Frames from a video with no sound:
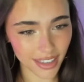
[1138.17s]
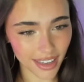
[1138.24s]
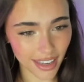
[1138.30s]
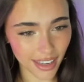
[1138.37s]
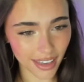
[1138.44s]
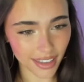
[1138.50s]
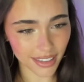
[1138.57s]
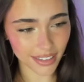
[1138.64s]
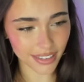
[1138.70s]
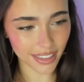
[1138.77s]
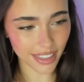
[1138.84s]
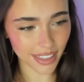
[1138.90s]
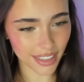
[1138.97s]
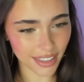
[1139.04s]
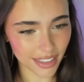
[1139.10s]
And
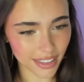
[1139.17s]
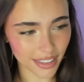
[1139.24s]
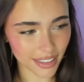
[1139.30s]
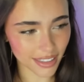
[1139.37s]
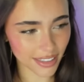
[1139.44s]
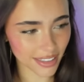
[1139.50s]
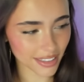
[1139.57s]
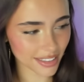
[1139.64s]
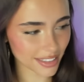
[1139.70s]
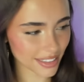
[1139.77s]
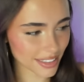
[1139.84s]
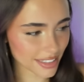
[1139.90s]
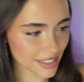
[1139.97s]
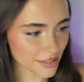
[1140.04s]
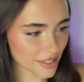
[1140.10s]
uh,
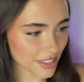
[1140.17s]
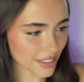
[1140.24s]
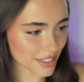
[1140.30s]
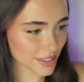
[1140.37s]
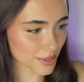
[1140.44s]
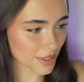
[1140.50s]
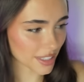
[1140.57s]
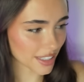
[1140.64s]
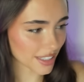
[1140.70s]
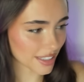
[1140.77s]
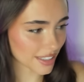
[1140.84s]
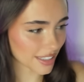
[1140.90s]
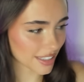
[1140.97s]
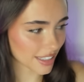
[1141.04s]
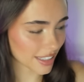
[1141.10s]
what else do I
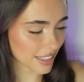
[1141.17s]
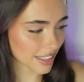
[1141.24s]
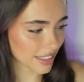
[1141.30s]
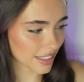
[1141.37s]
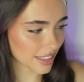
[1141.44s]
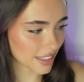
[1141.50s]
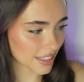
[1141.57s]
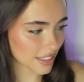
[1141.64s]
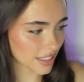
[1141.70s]
I got?